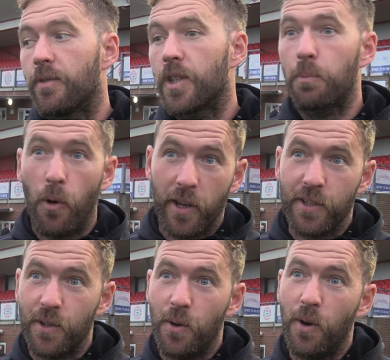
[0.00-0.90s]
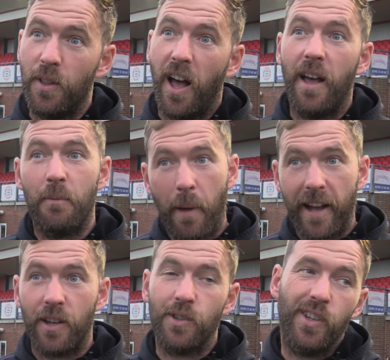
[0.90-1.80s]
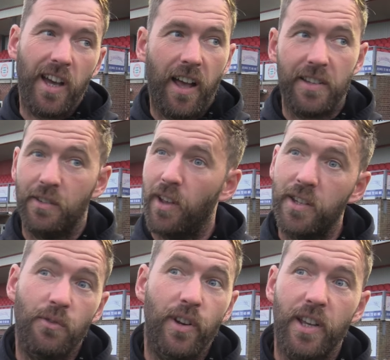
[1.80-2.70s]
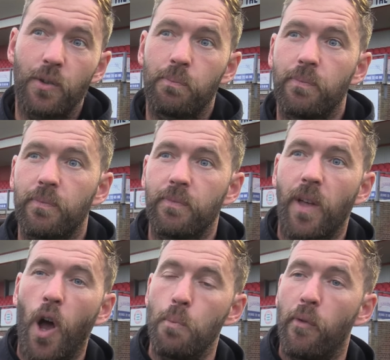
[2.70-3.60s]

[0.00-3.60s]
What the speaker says: Spongy score, like Packer score, you go, that's a really good home